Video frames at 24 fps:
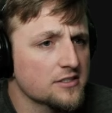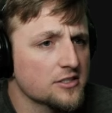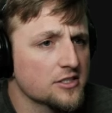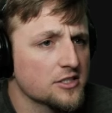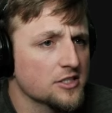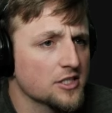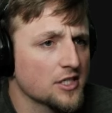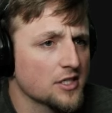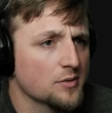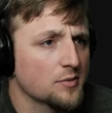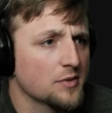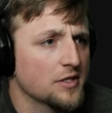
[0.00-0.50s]
you
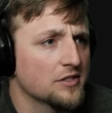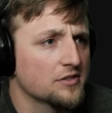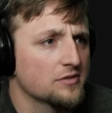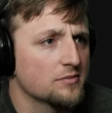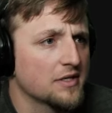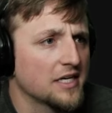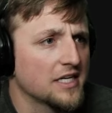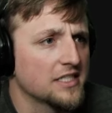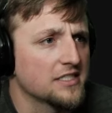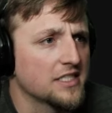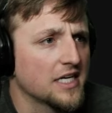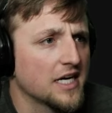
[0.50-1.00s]
talking about
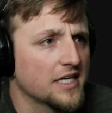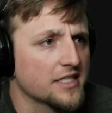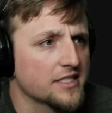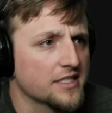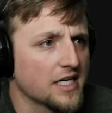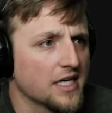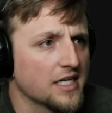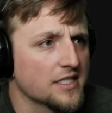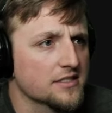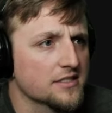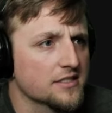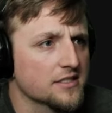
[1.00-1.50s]
my
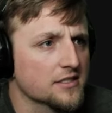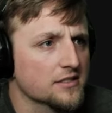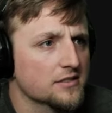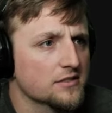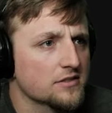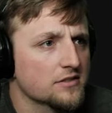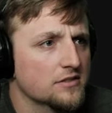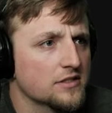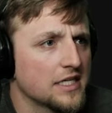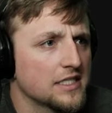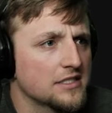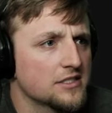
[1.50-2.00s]

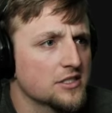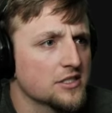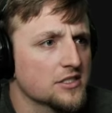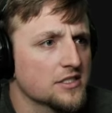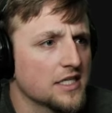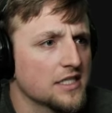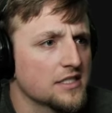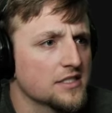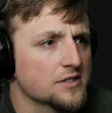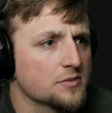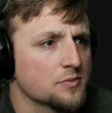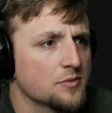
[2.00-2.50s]
diagnostics? That's just
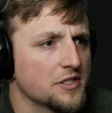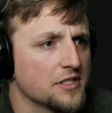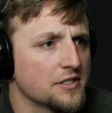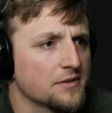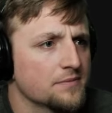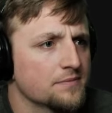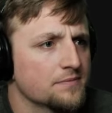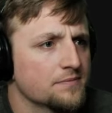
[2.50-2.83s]
LSP.